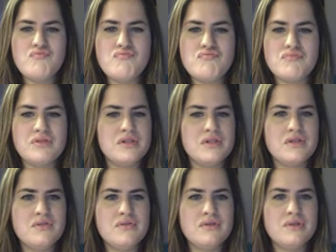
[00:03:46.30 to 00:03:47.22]
since
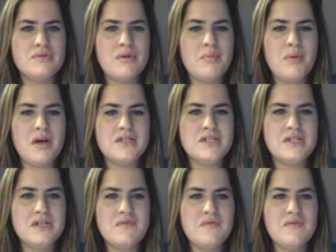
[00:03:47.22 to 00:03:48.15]
those 2 are
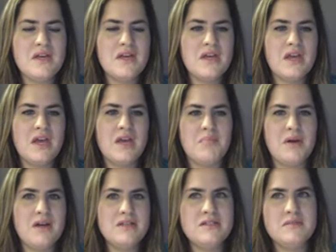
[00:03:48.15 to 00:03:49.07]
positive, they can't
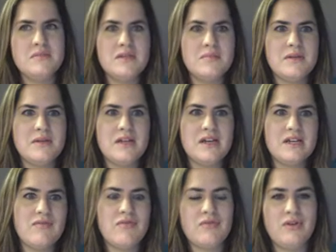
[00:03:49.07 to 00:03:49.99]
possibly be
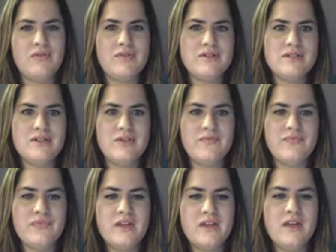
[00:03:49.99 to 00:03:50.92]
negative 3 over 2.
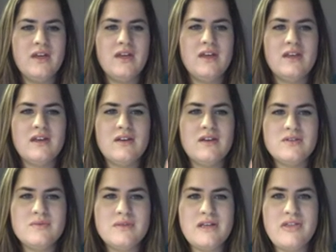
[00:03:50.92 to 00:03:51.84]
Here's
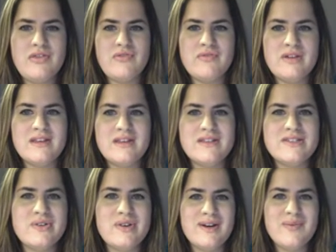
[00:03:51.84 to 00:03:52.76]
where that 3 and that
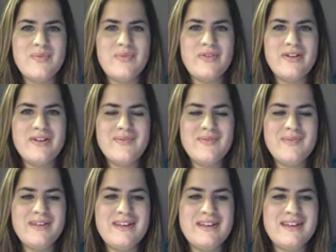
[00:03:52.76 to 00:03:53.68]
2 come from.
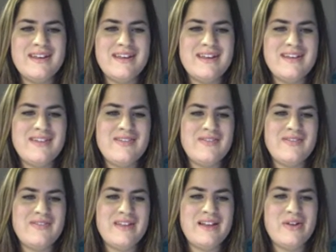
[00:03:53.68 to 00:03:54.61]
From
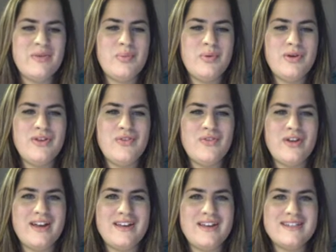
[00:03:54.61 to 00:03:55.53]
that low point, you
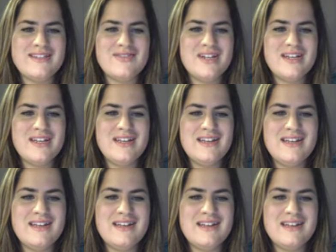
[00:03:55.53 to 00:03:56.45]
rise 3.
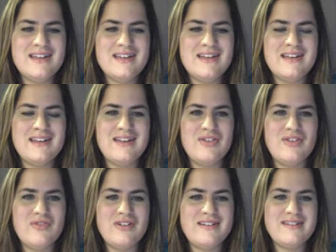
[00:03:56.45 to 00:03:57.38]
And you
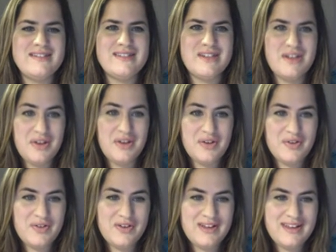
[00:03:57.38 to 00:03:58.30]
run
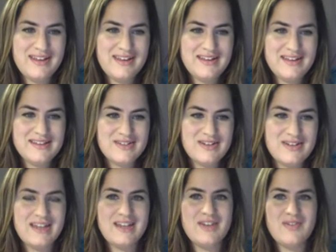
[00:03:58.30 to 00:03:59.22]
2, so
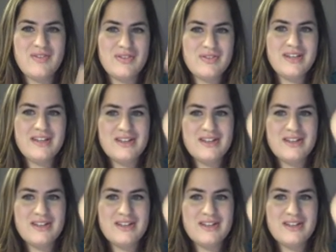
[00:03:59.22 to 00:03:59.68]
negative 3